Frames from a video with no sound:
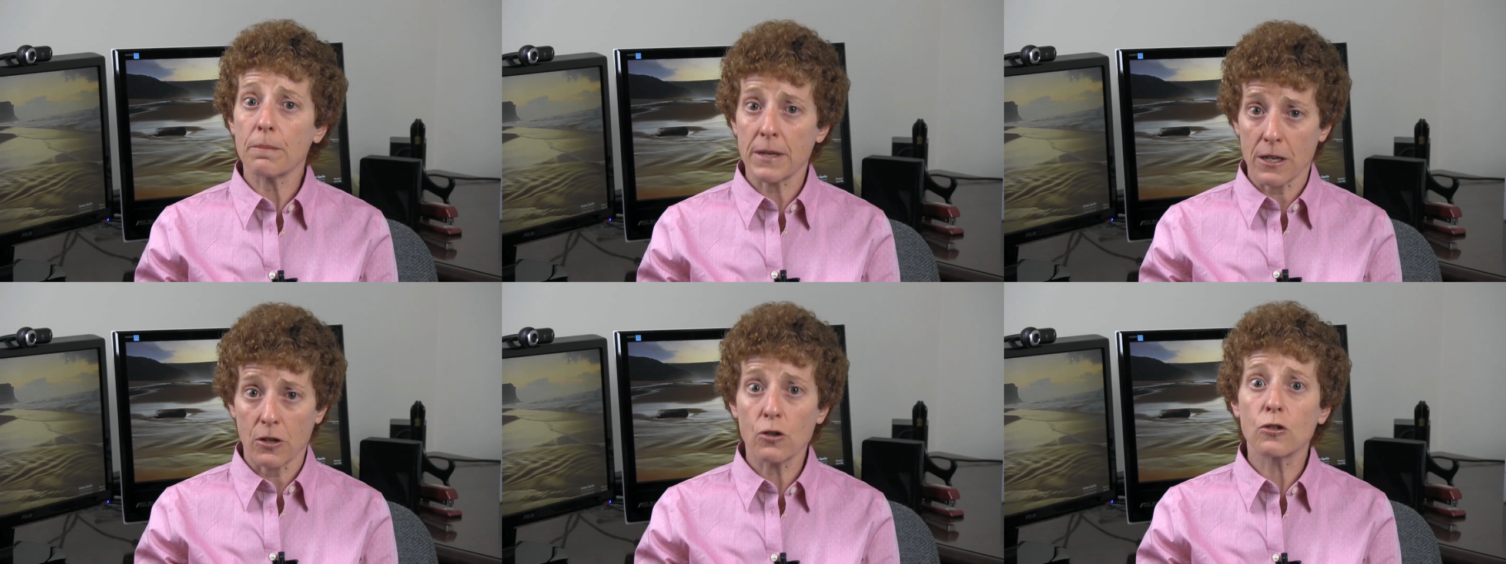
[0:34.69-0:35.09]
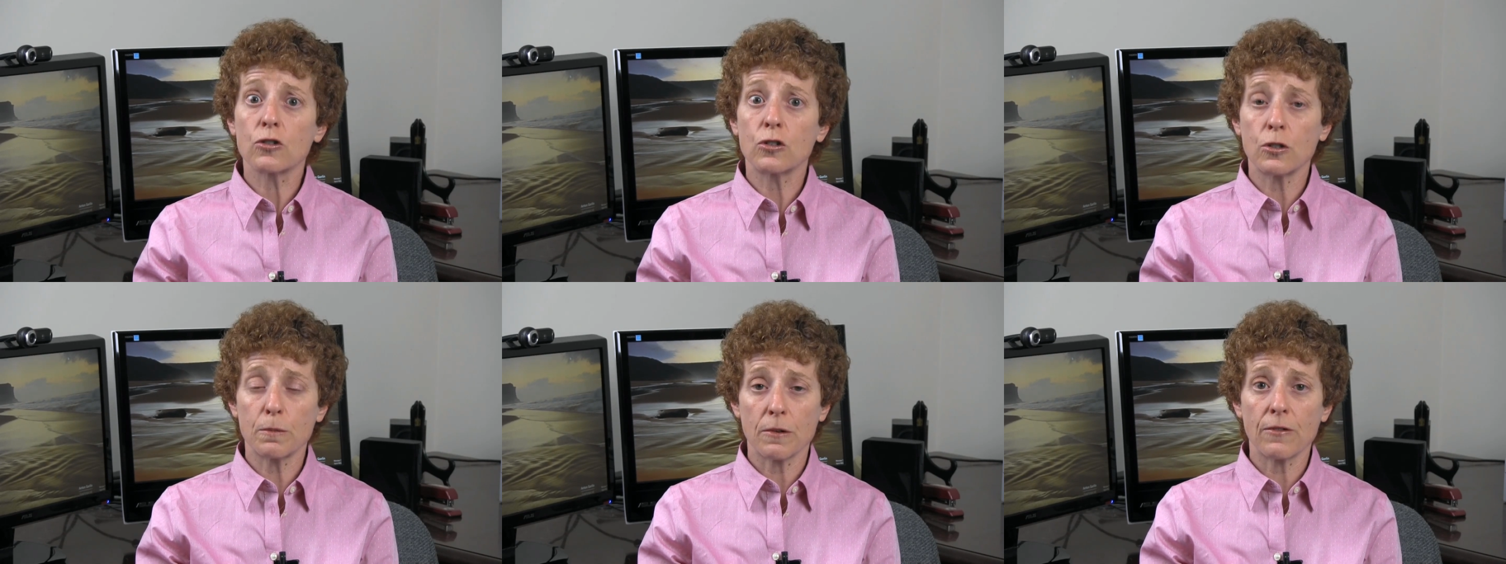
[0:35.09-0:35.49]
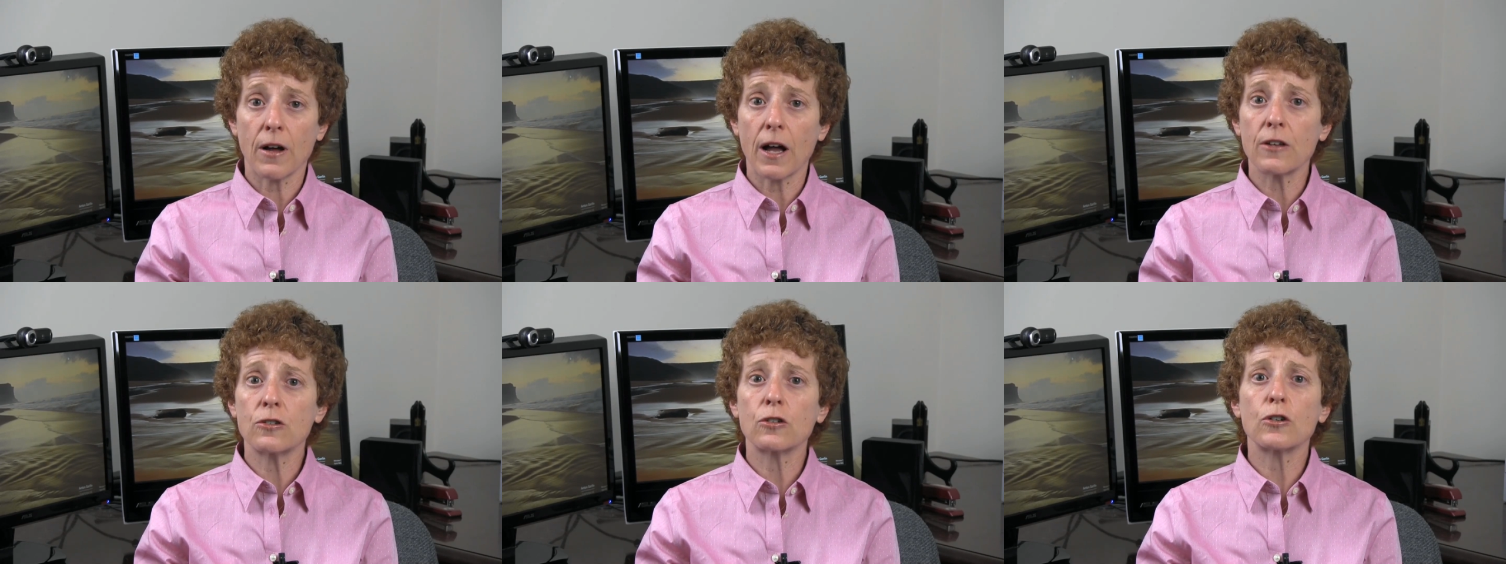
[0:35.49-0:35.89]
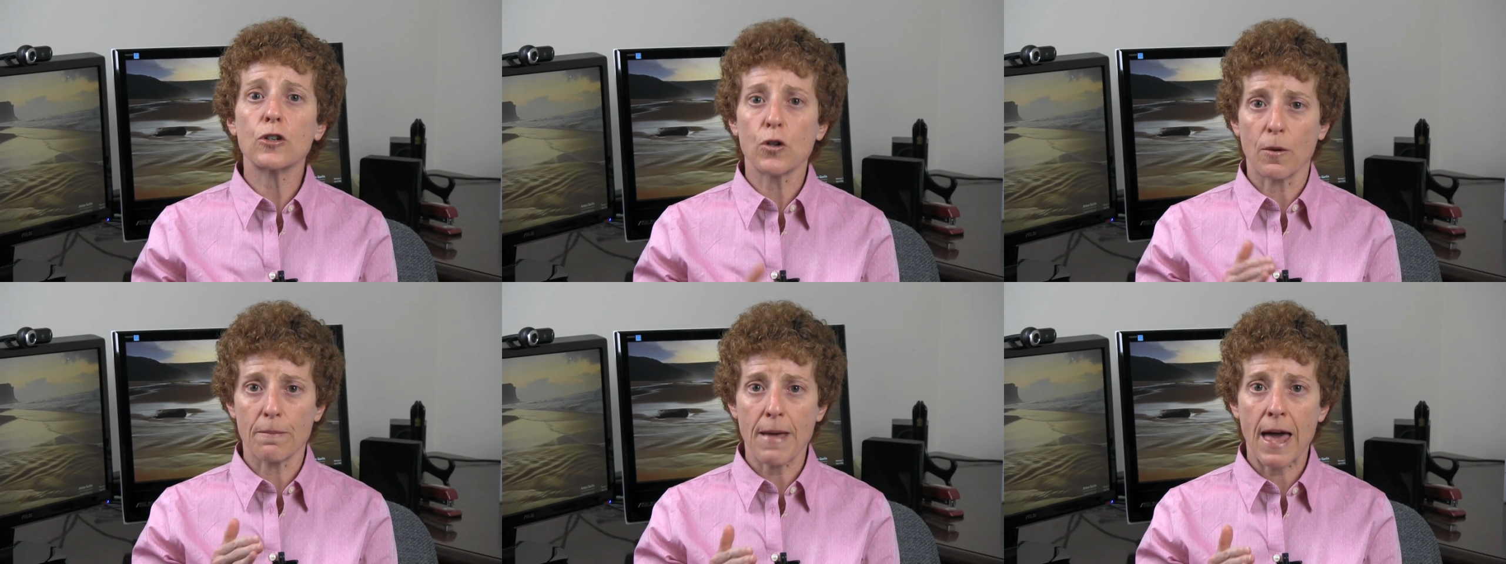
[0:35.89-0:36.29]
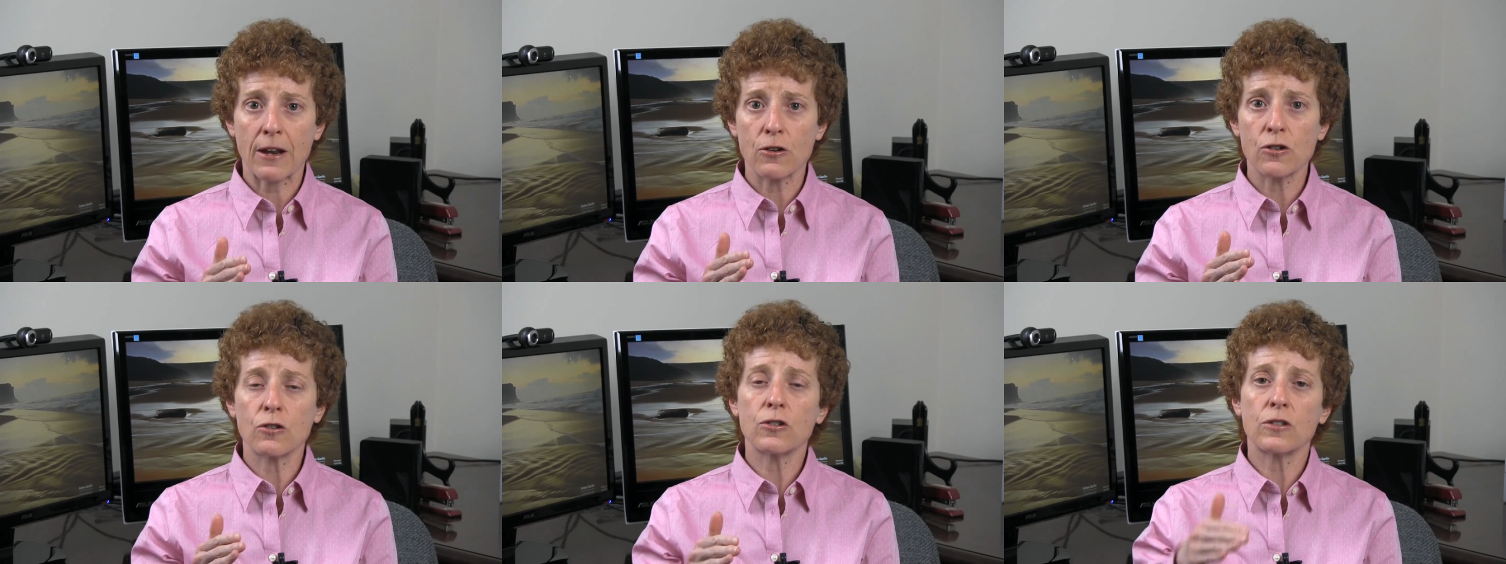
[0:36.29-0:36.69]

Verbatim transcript: meaning your supervisor, your manager,